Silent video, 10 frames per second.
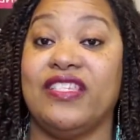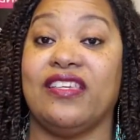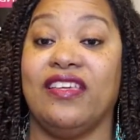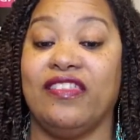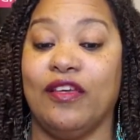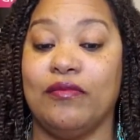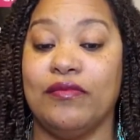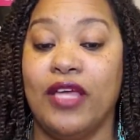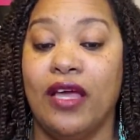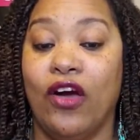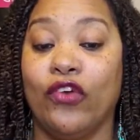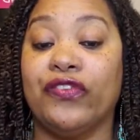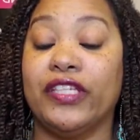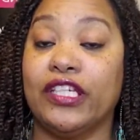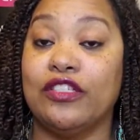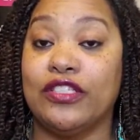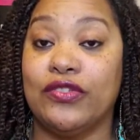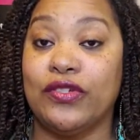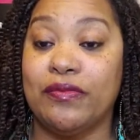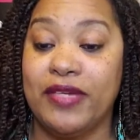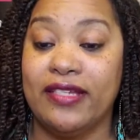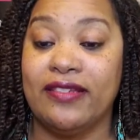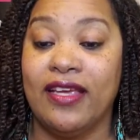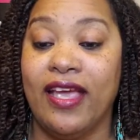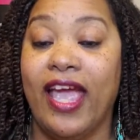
to get them hopefully to commit,